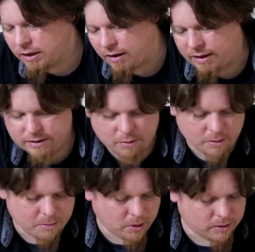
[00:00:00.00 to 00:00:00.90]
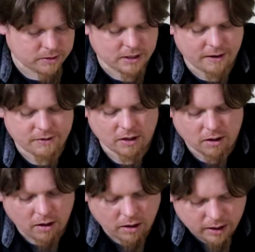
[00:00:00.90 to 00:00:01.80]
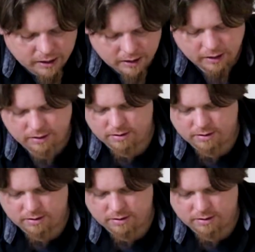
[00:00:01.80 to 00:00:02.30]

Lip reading: Alright, so we want to turn the safety on.